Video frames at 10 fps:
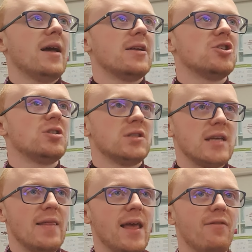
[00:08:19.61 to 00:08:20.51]
and then she
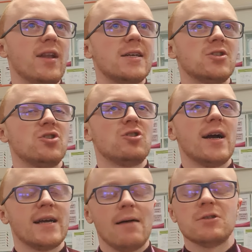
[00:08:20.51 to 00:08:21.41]
sent the avalanche to try
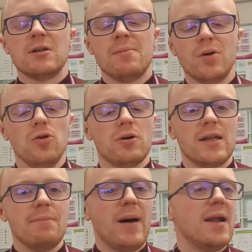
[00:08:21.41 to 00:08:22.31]
and capture them, but
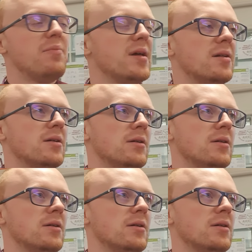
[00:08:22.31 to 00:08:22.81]
luckily Balapin